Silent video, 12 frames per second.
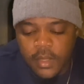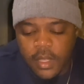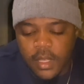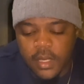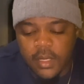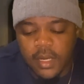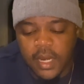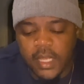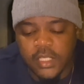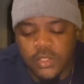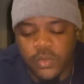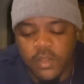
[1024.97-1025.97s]
in the
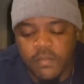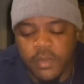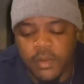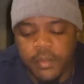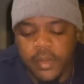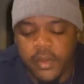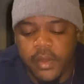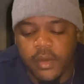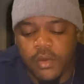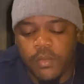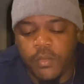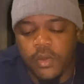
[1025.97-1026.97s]
last 12-month period,
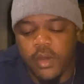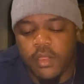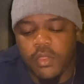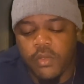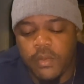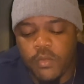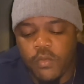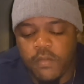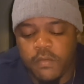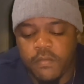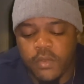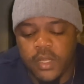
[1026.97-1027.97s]
no more than 3
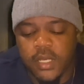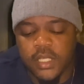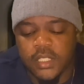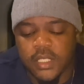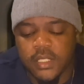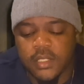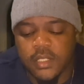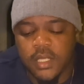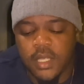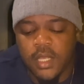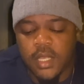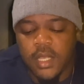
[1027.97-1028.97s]
moving violations.
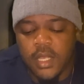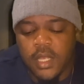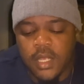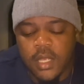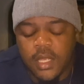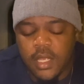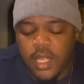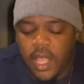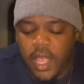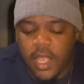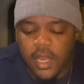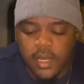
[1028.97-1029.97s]

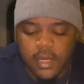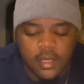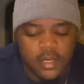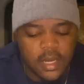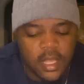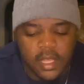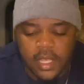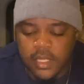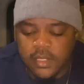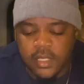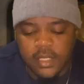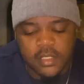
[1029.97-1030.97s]
And like I
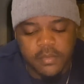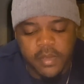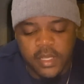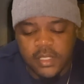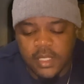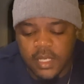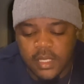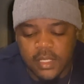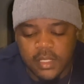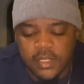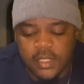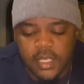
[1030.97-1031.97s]
said, it's basically
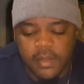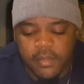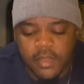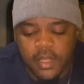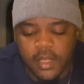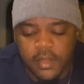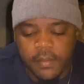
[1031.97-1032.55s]
the same thing.